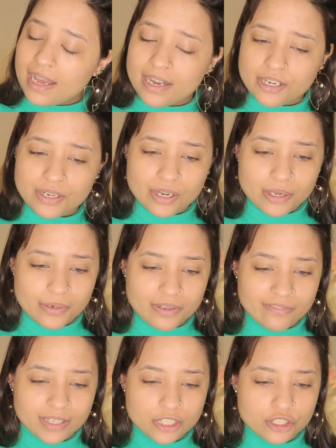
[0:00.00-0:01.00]
I don't know
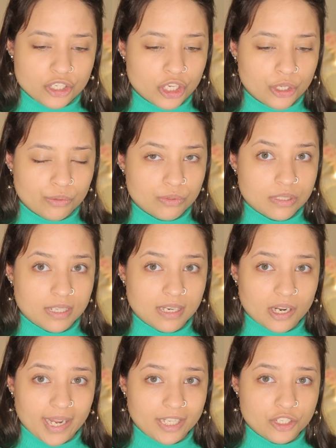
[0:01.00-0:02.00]
if I chose the
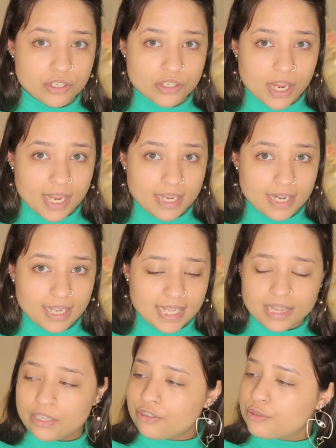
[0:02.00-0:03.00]
right shade.
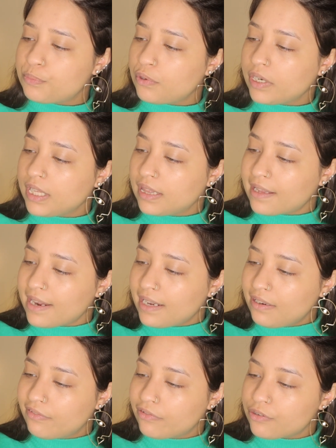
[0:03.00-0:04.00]
It looks pretty
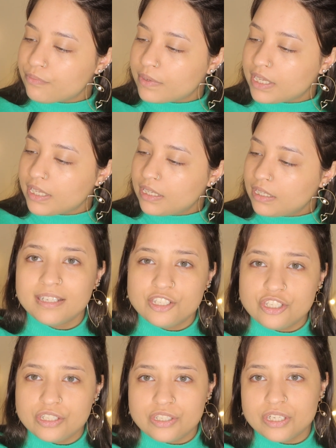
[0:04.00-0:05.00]
light for me. They
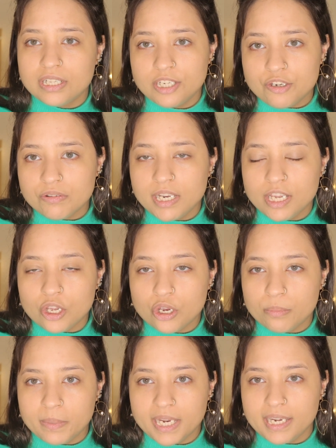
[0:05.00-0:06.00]
just literally
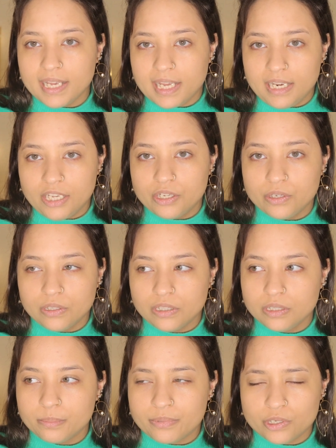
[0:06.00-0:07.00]
copied LA
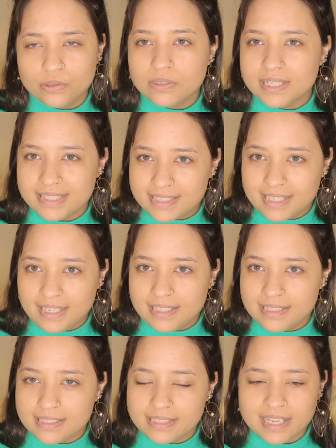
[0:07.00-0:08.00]
Girl Pro
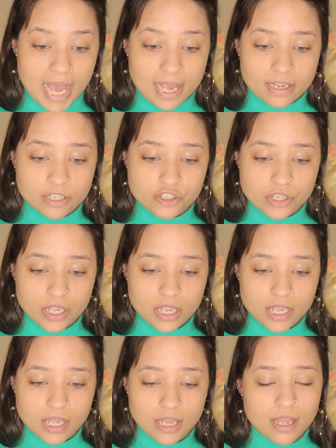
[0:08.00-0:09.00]
Conceal's
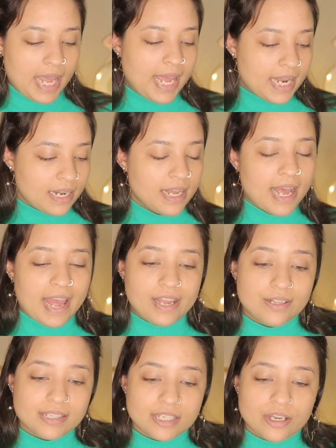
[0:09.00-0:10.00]
packaging. And I
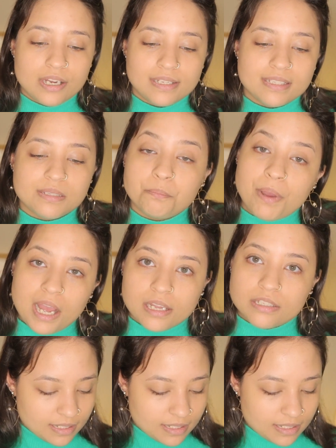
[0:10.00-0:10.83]
also got a sponge.